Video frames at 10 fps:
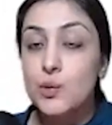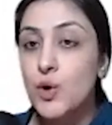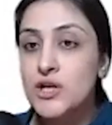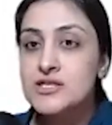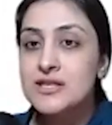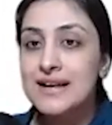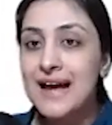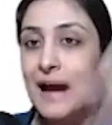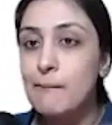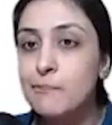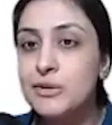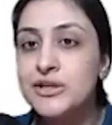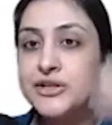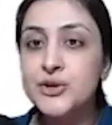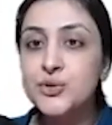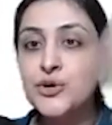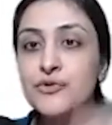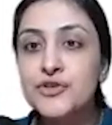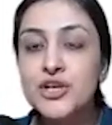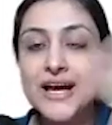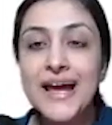what is the amplitude of the